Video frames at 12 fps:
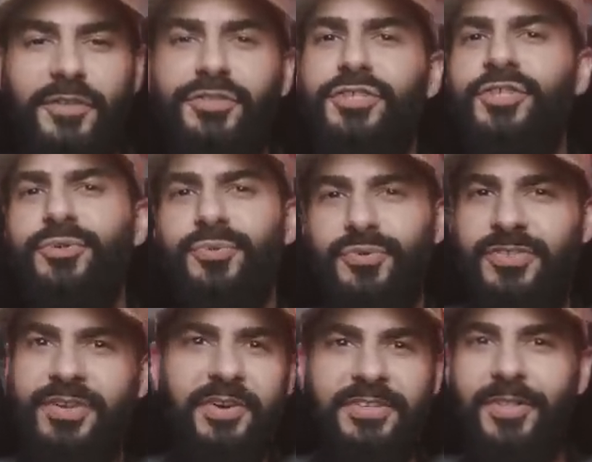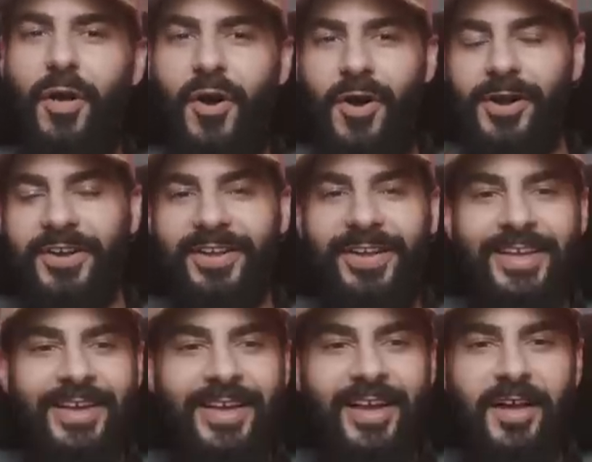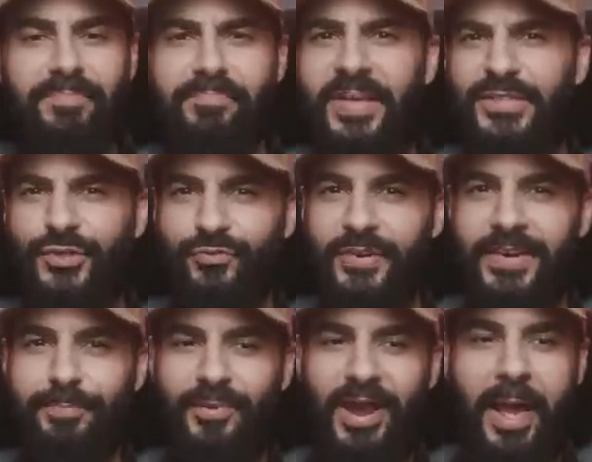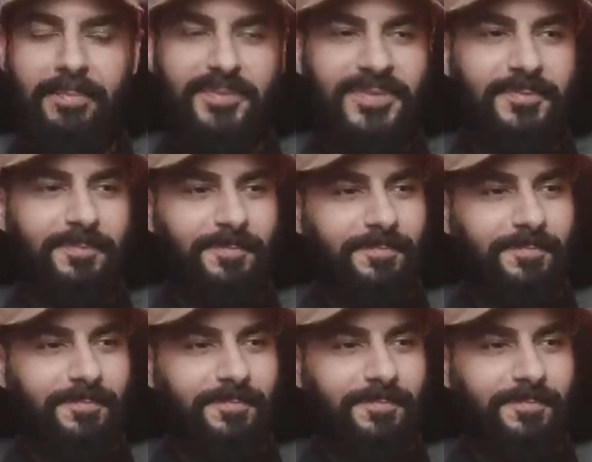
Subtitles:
a new series-long mystery, perhaps.